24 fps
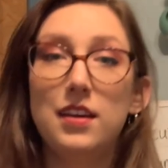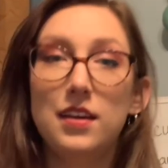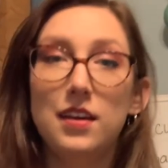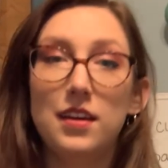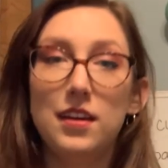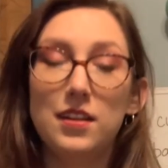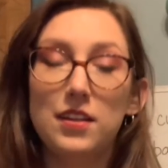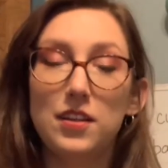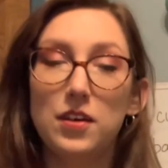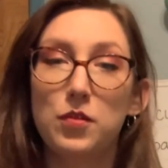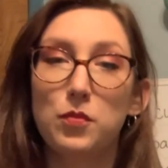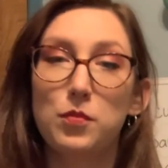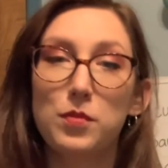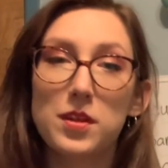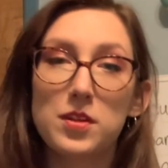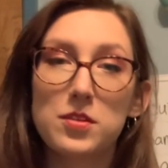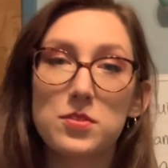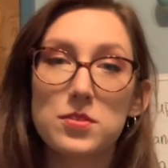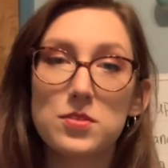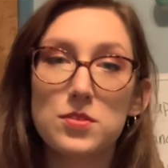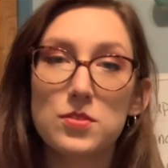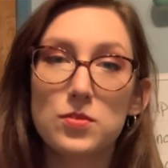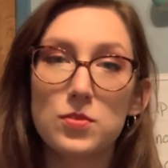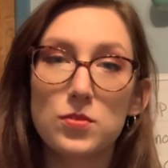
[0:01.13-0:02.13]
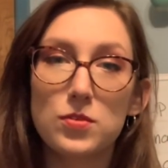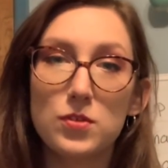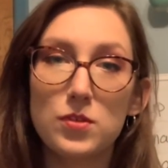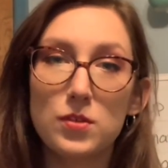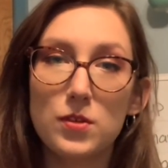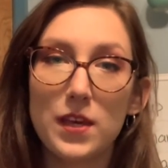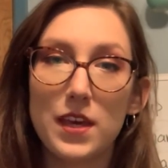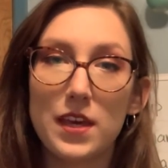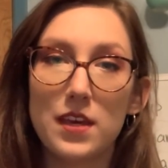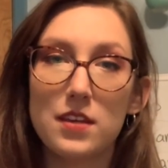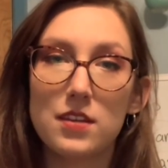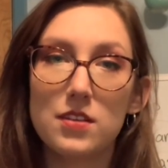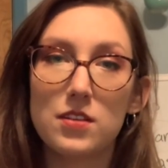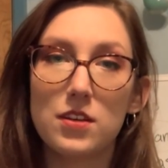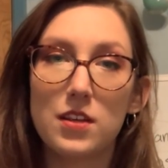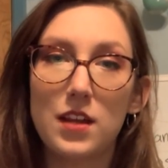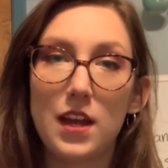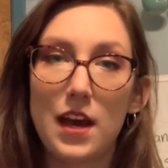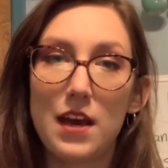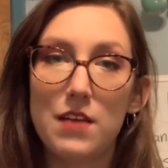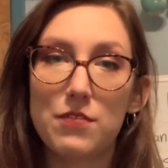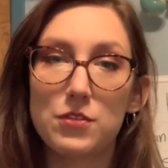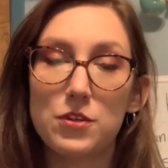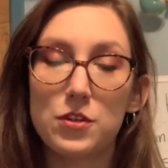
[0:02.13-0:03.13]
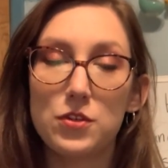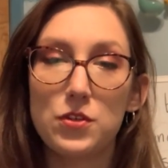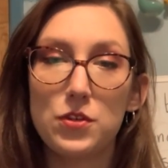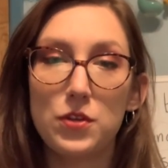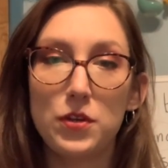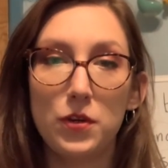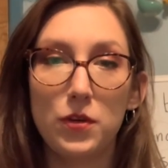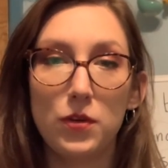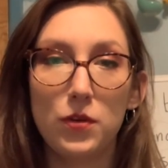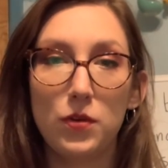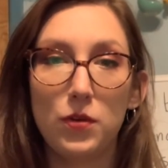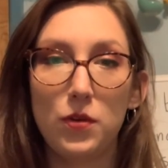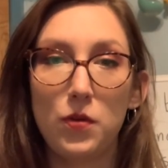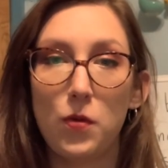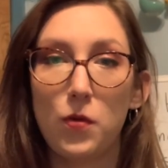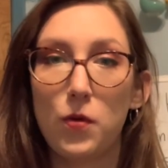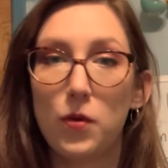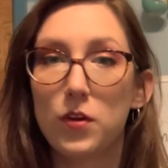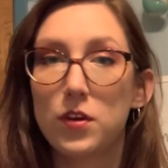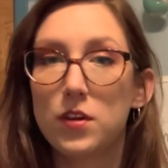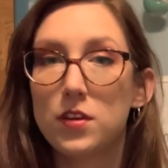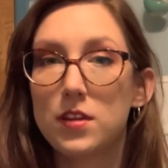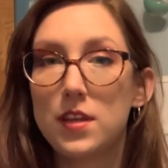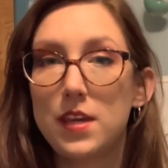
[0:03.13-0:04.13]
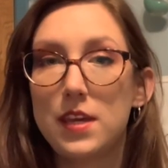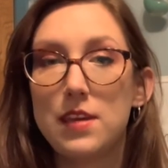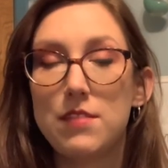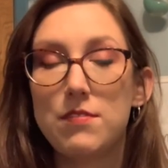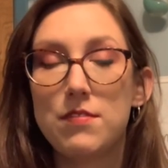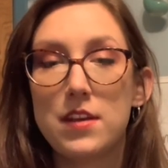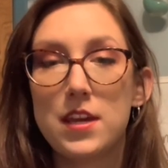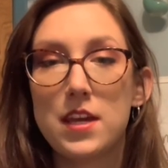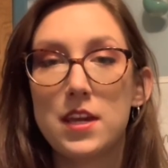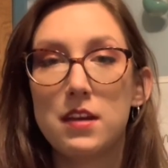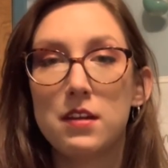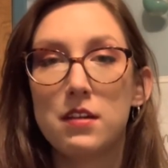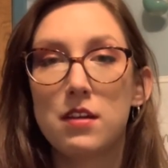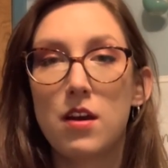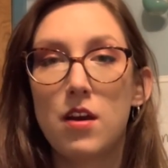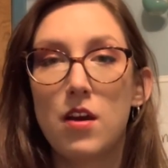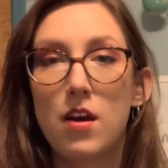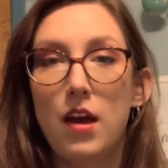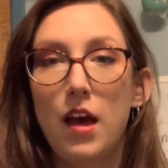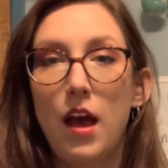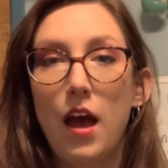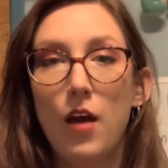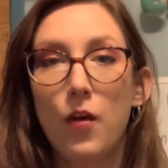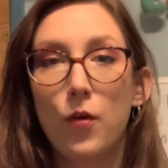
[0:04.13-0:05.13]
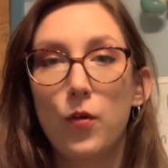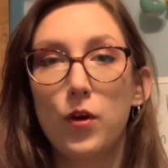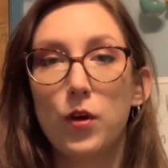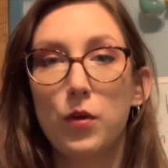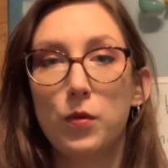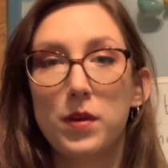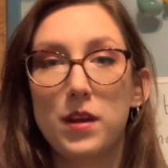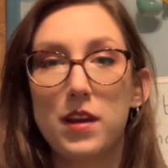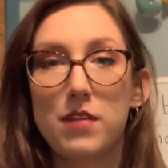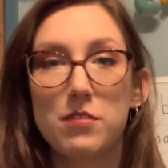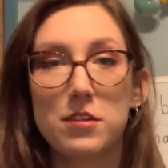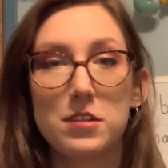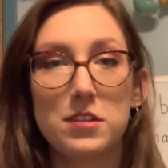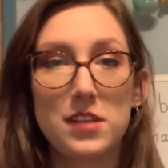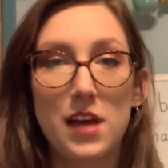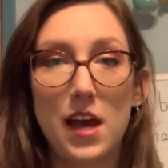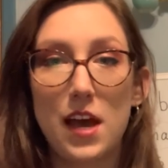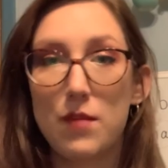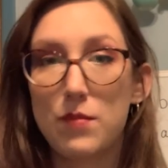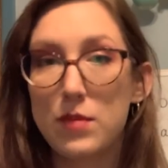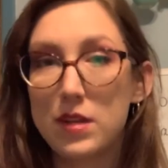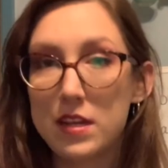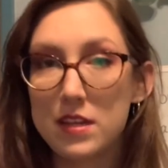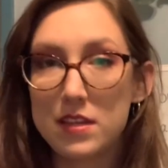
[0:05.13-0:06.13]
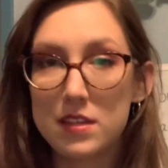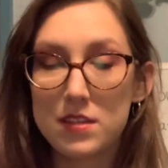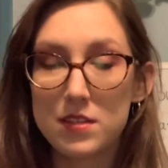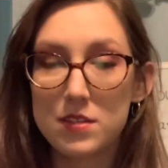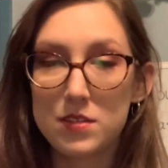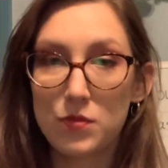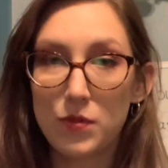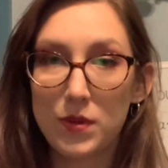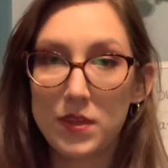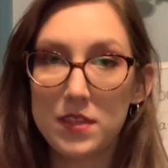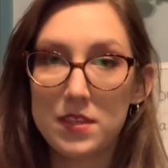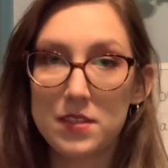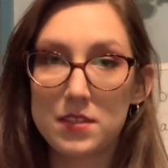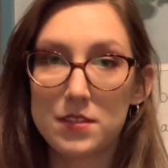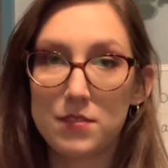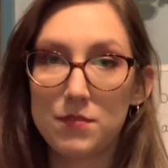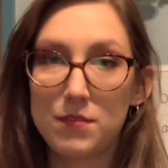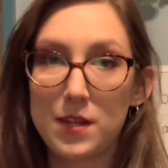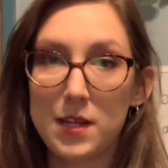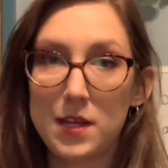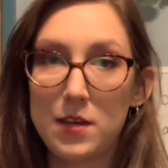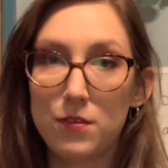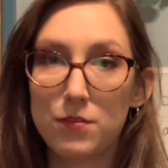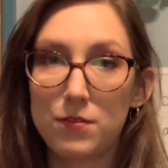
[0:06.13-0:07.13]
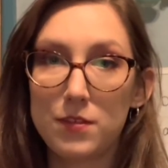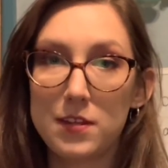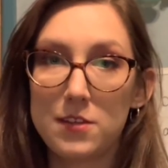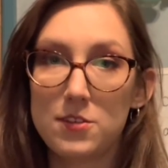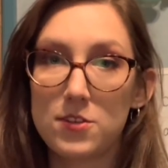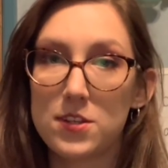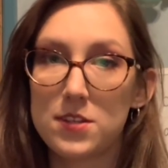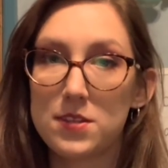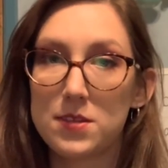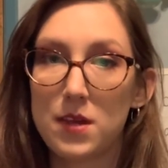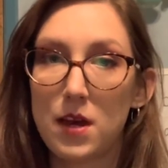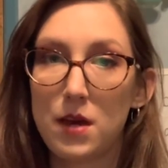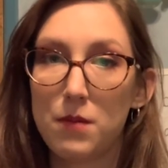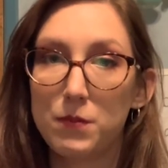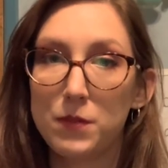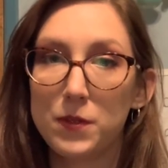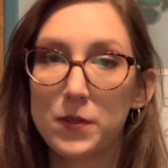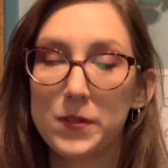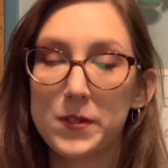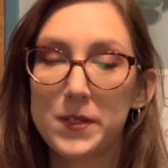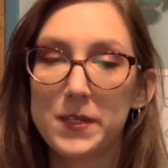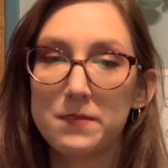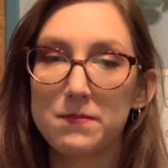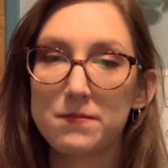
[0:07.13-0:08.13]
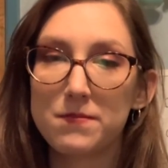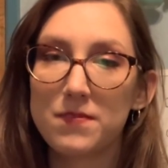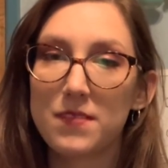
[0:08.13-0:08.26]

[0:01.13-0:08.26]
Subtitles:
Hello, middle school, and good afternoon or good evening or whatever time it is when this video finishes uploading.